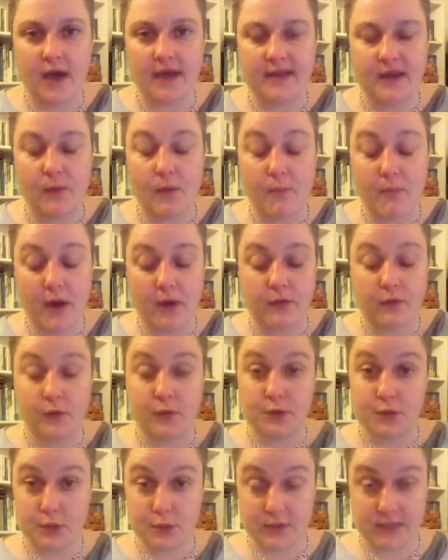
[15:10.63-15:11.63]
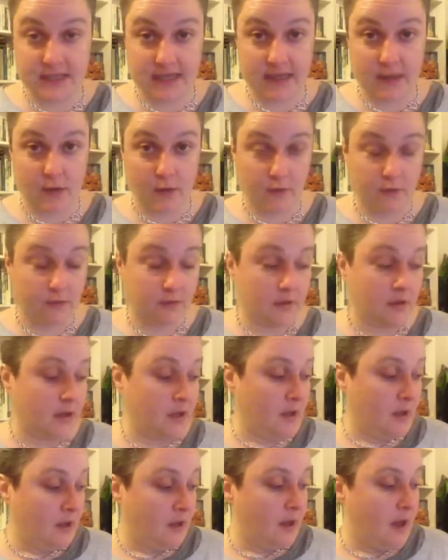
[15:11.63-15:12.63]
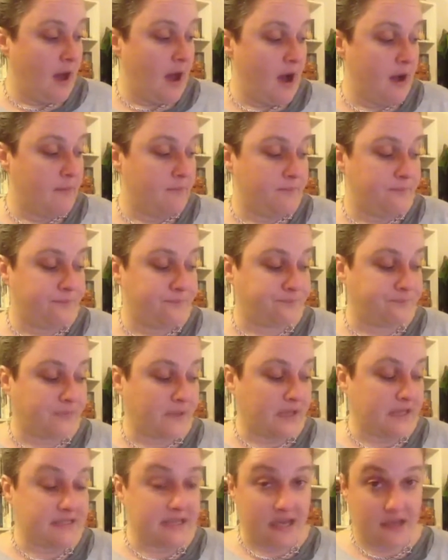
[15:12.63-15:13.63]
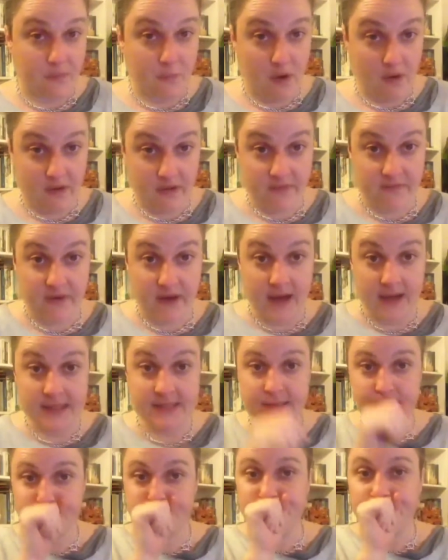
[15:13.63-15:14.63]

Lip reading: they were both on duty on January the 1st.